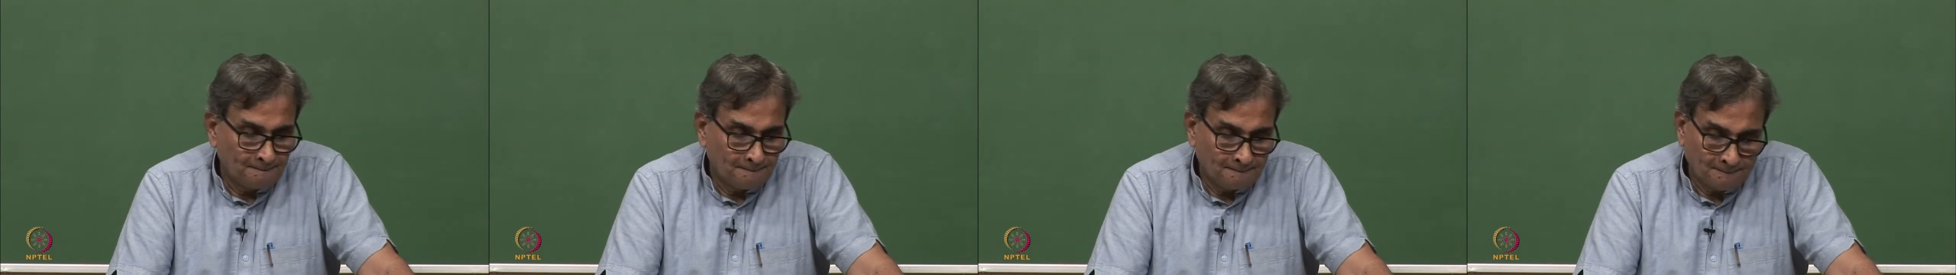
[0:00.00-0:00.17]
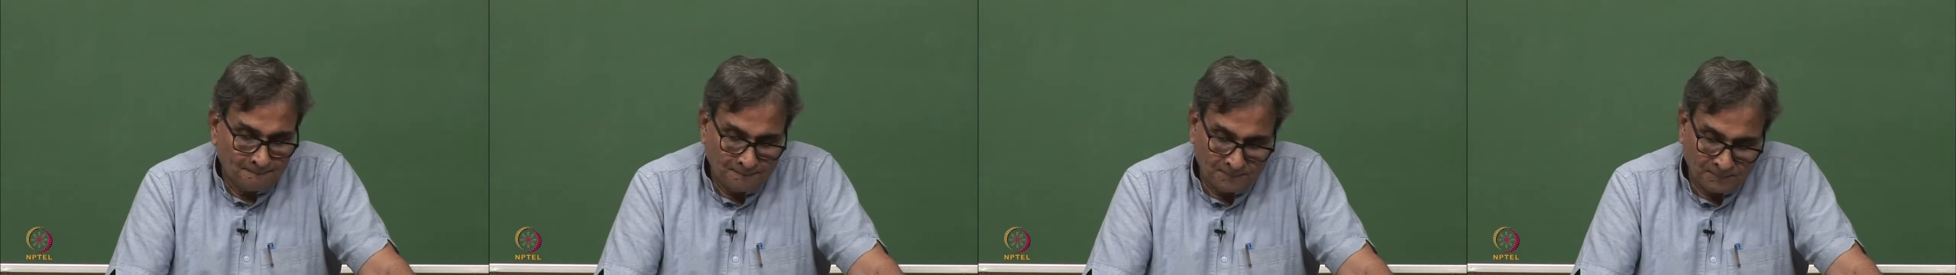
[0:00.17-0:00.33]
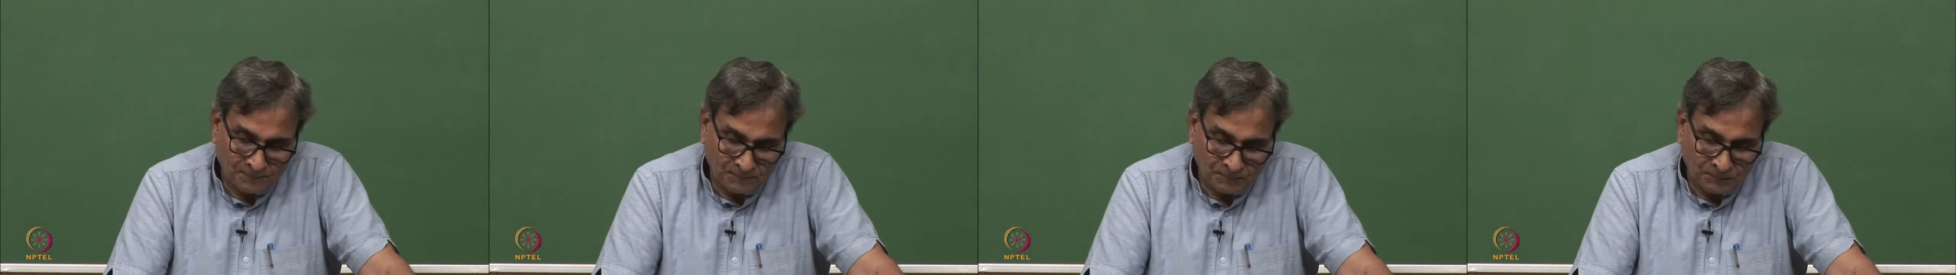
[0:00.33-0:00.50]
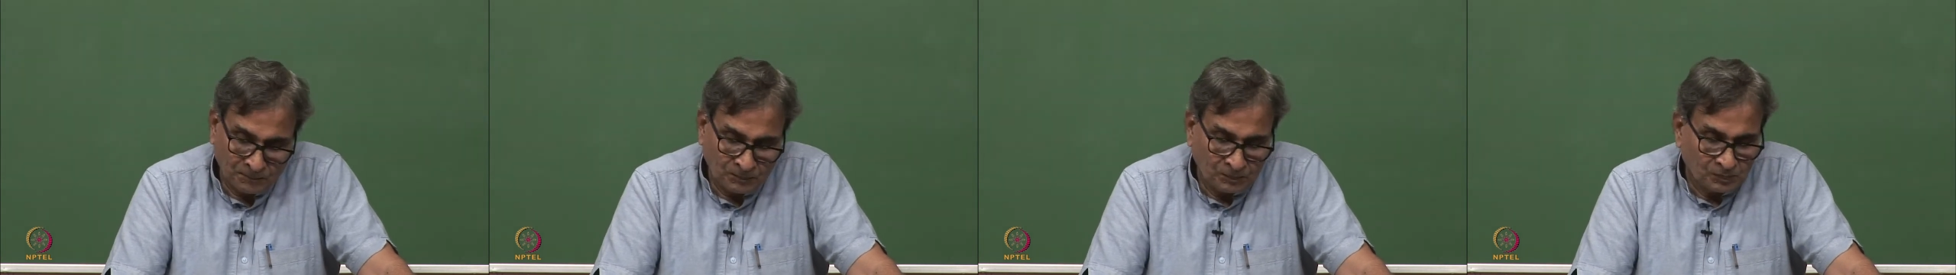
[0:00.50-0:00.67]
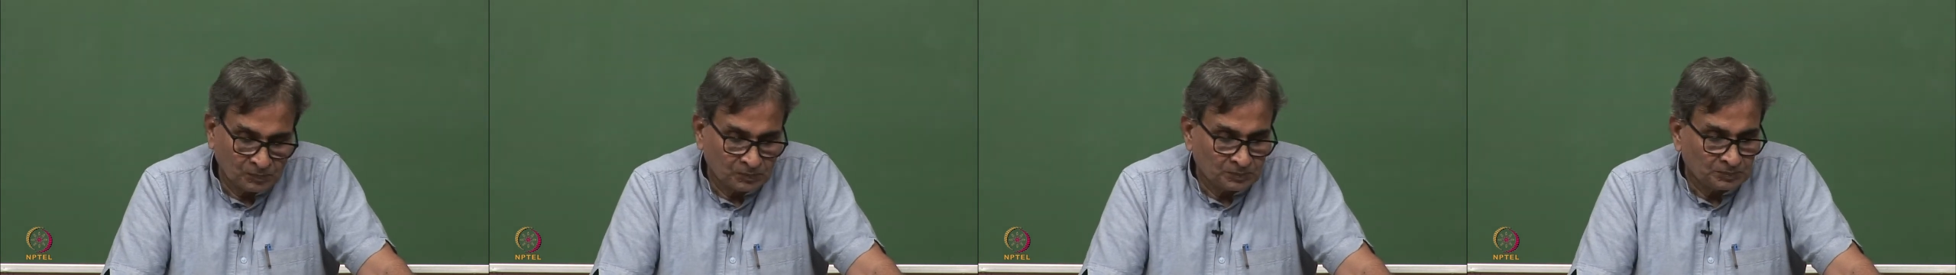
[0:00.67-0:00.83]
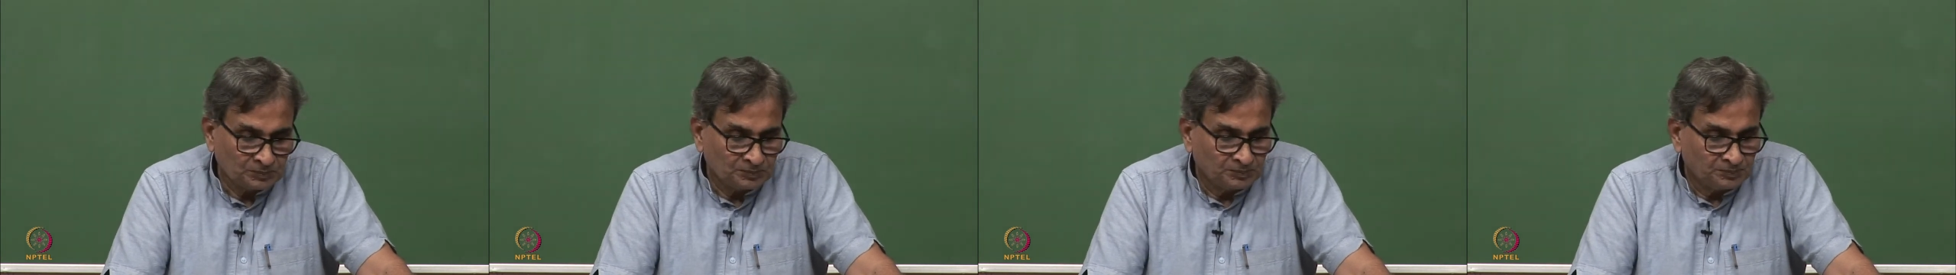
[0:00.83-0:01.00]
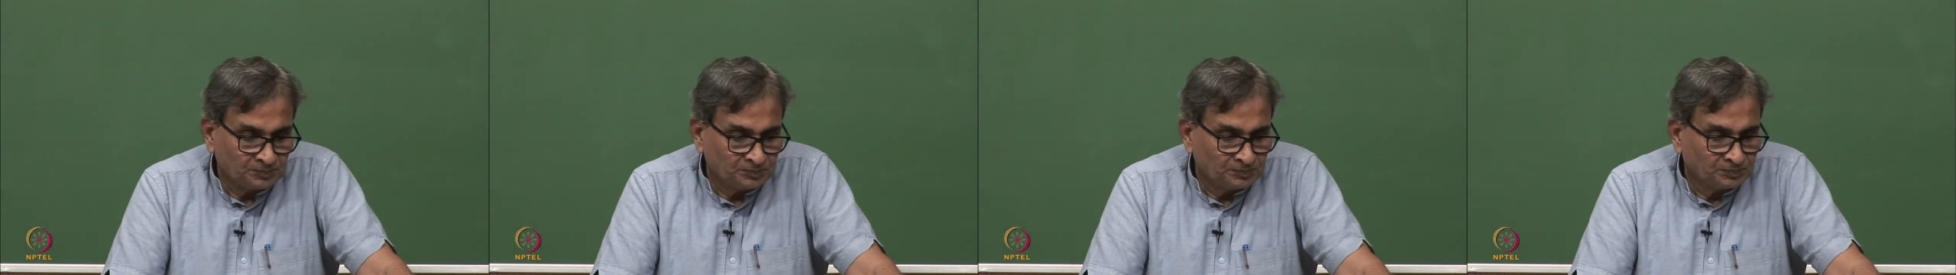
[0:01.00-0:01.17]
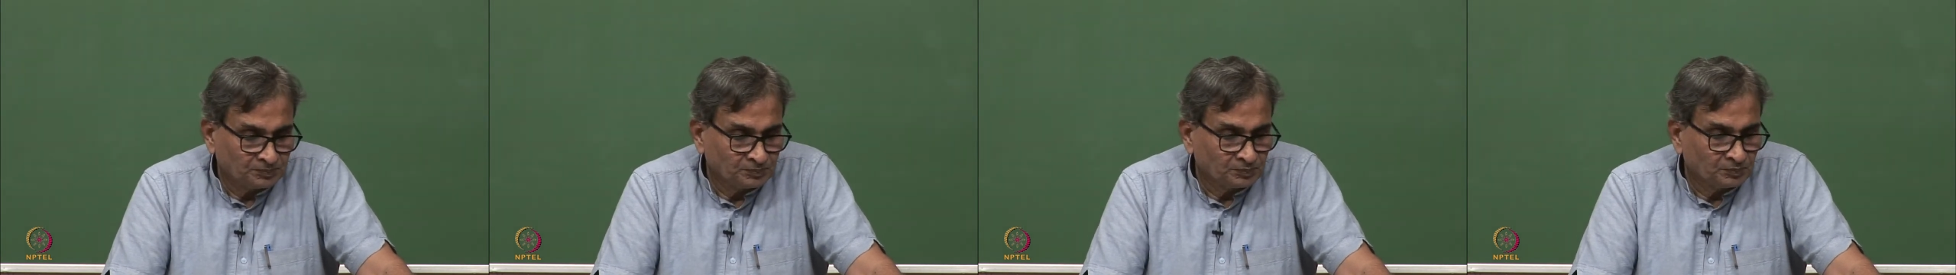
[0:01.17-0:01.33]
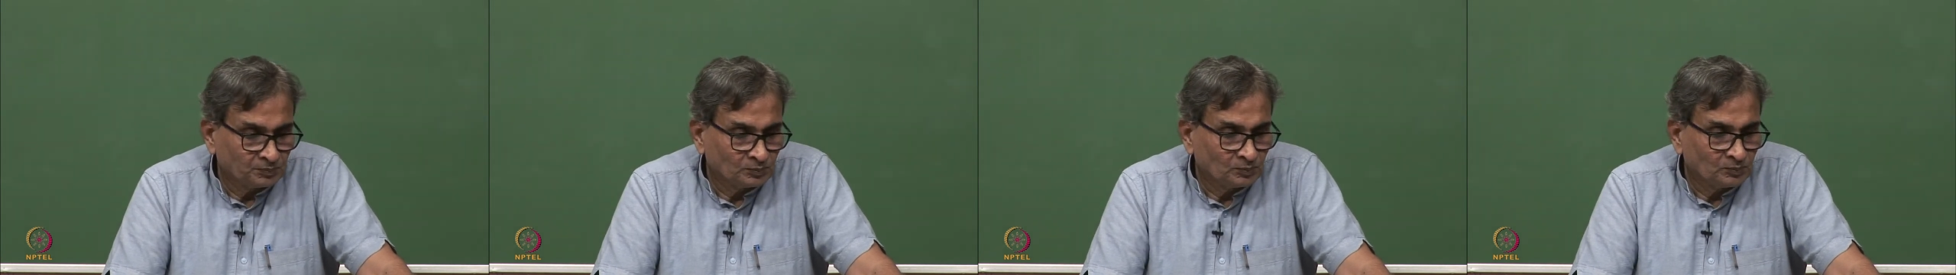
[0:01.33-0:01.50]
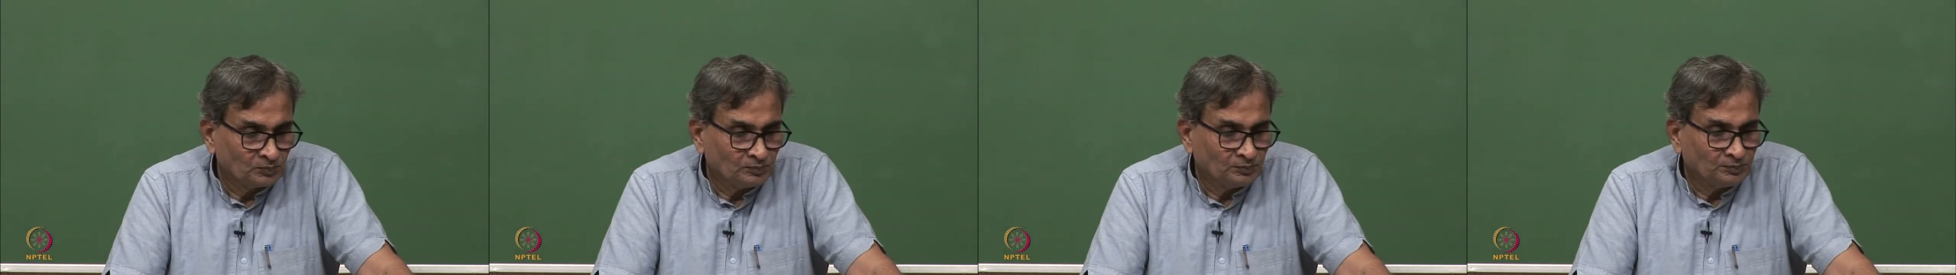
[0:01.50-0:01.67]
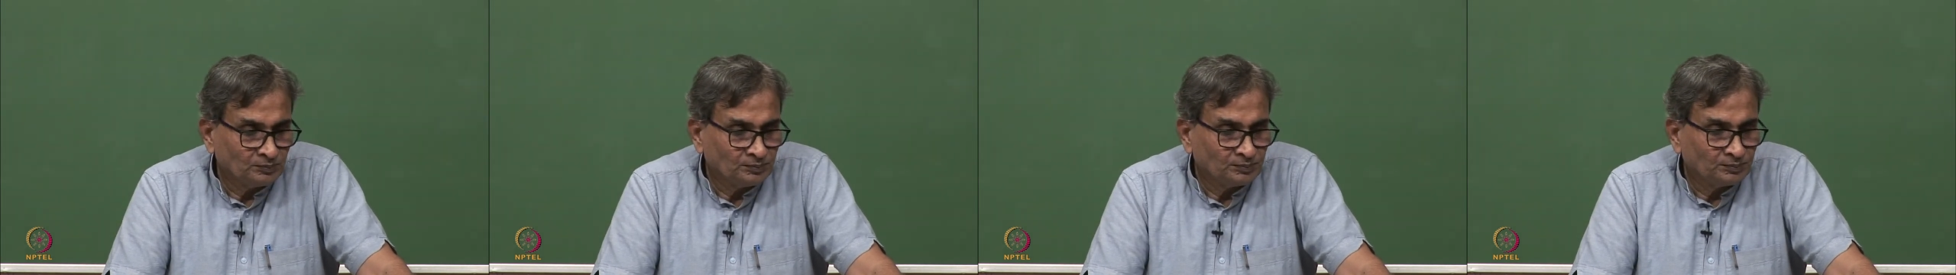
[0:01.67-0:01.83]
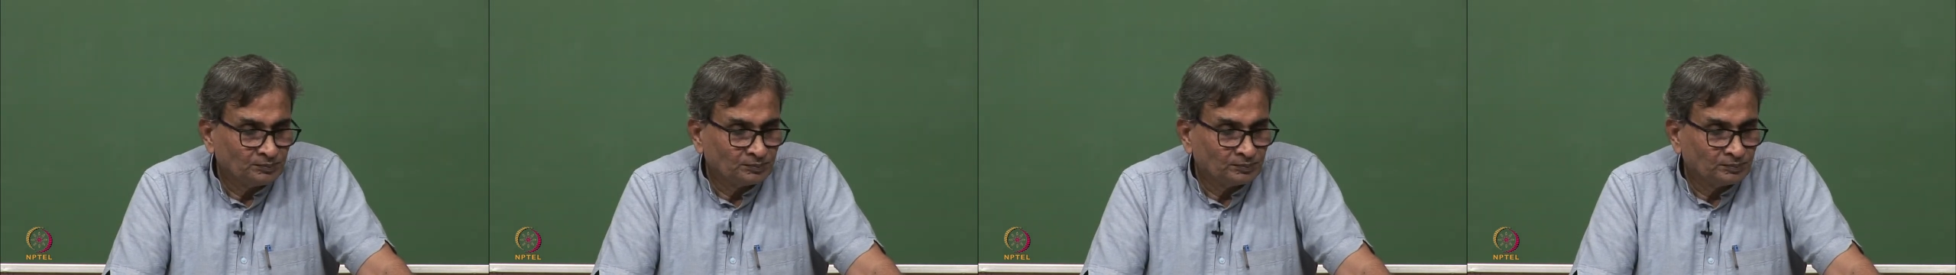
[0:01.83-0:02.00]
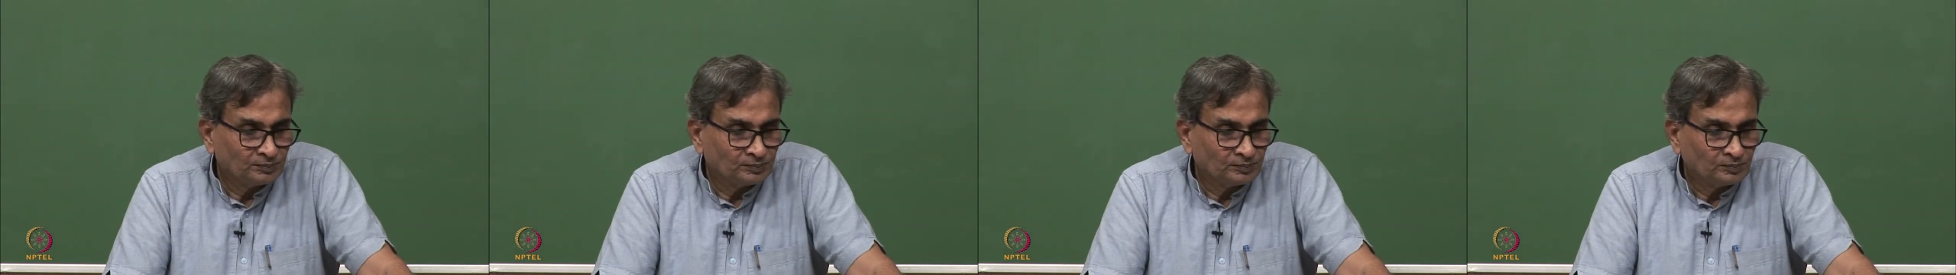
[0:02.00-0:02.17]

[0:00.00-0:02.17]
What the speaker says: Nobody speaks.